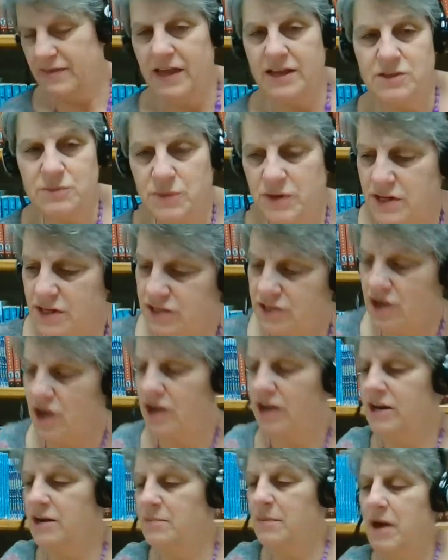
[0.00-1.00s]
That's what he's
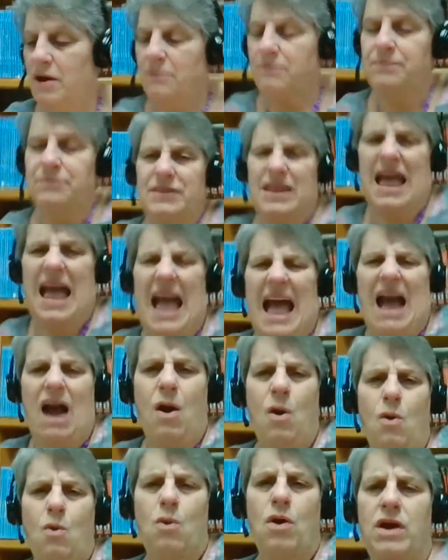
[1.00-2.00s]
talking about.
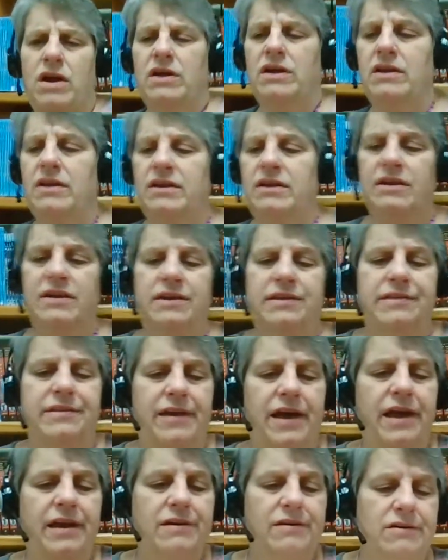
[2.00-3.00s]
Ow,
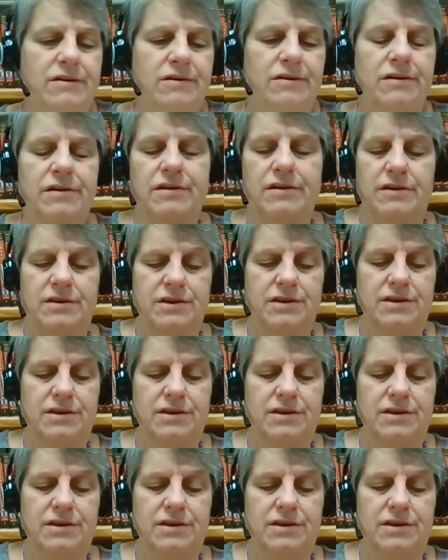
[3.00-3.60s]
that hurt.